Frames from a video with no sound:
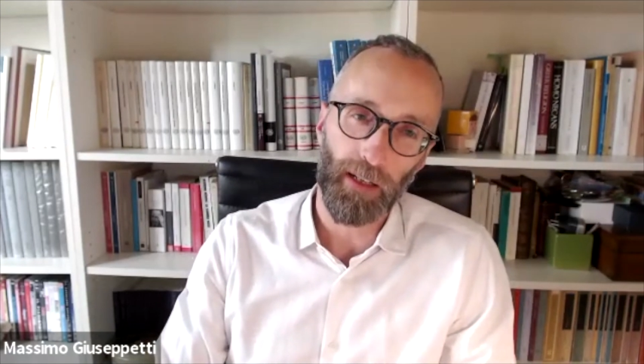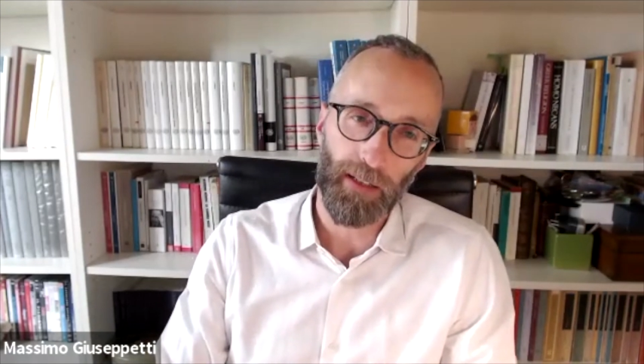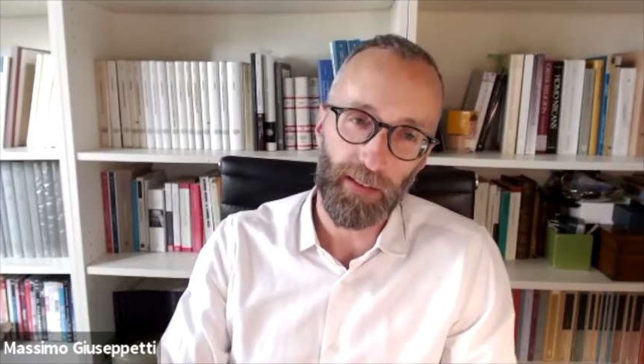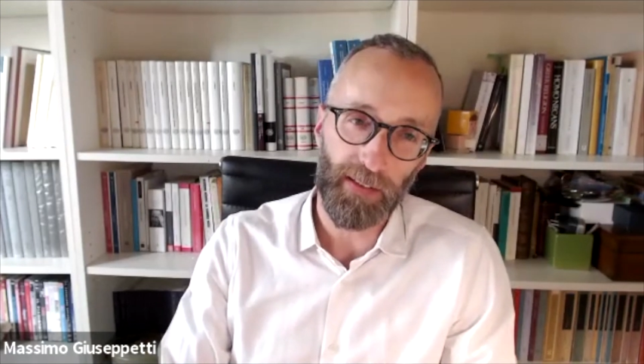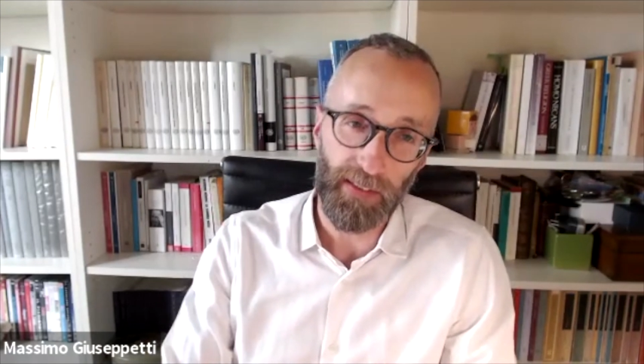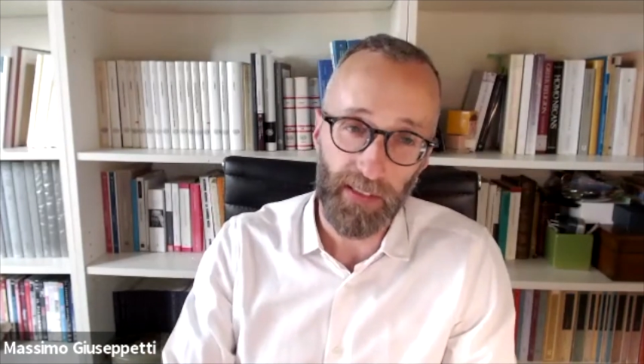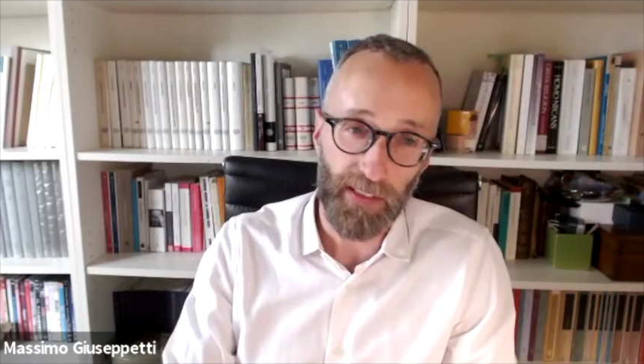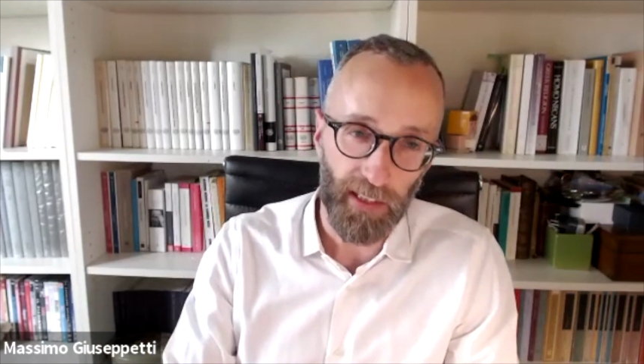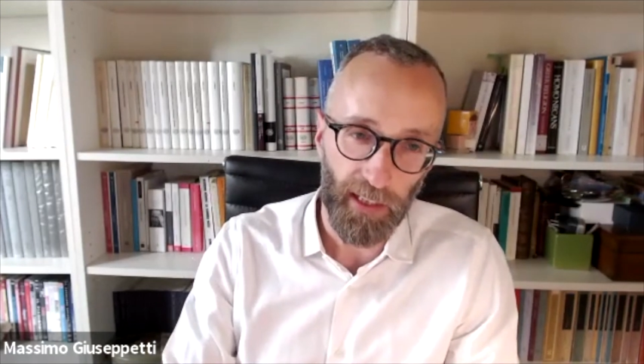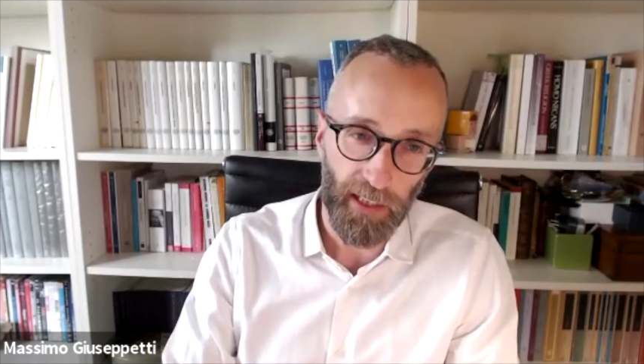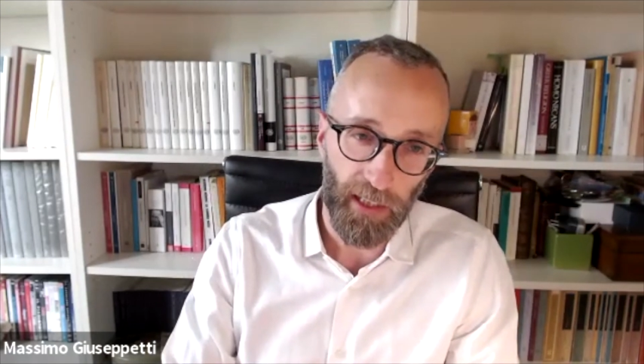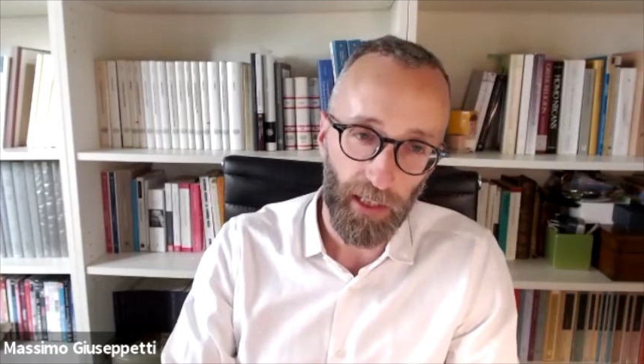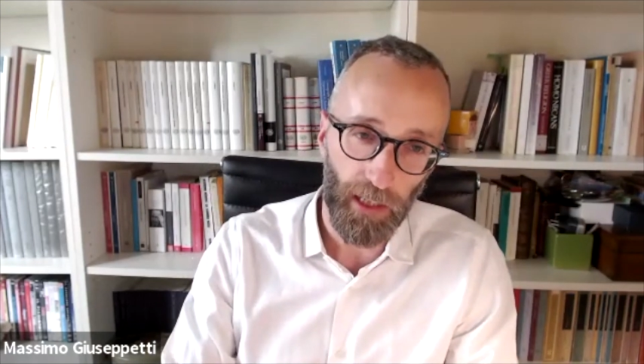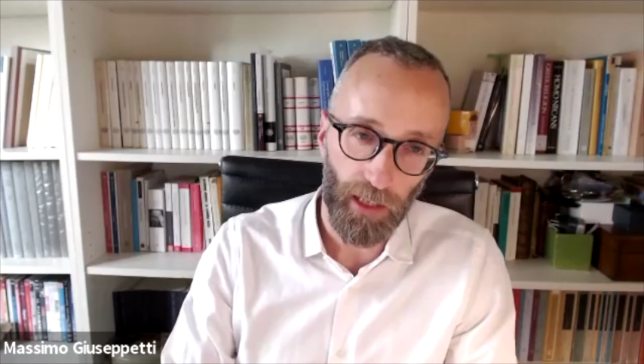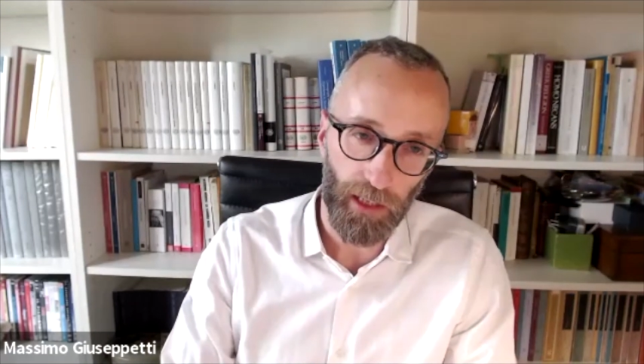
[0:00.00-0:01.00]

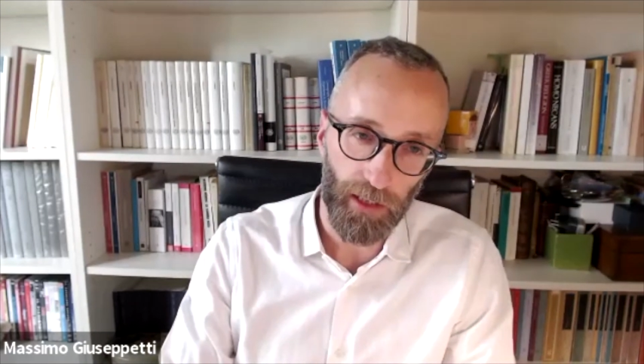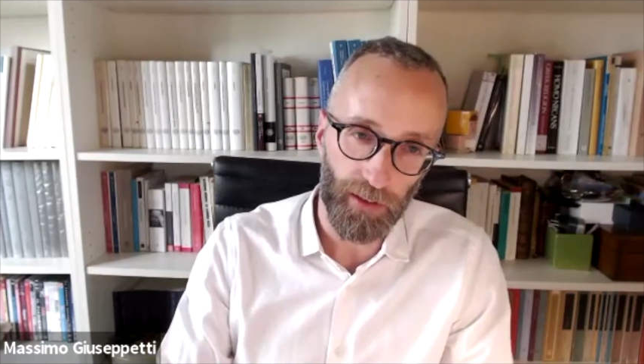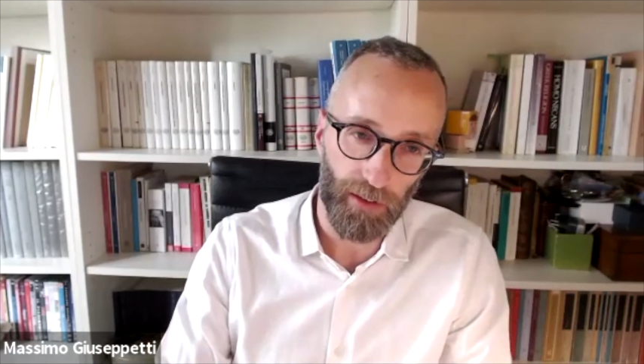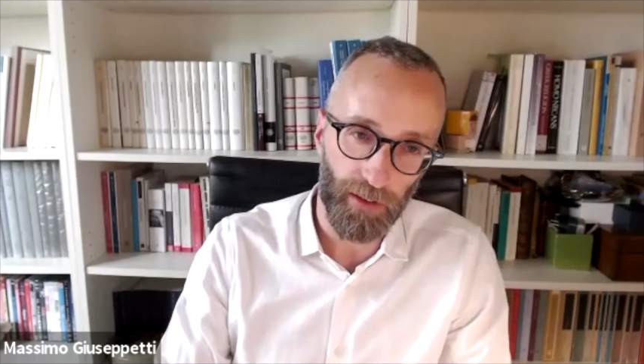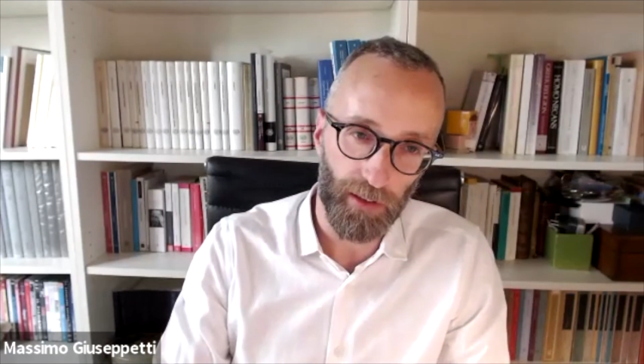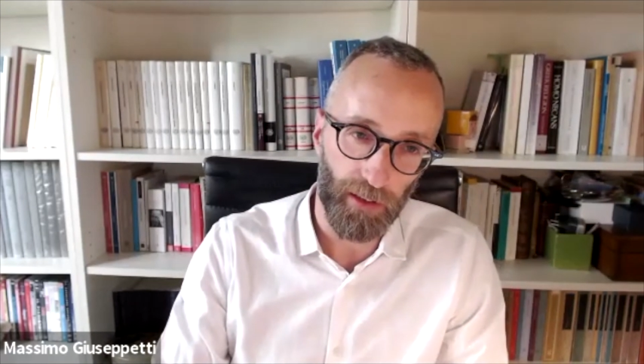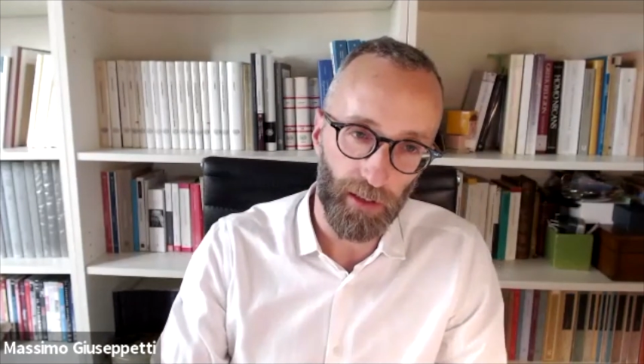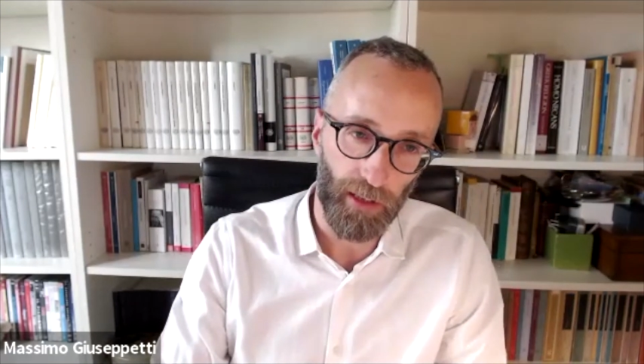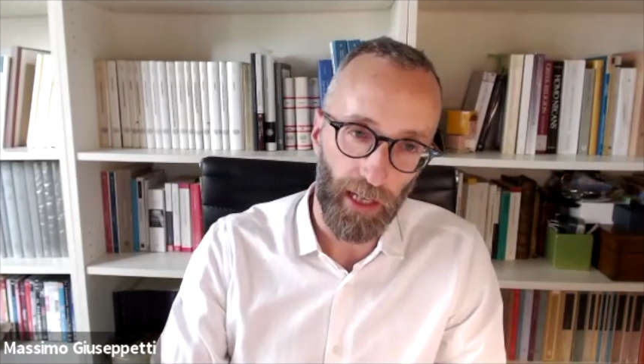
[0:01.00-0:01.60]
see in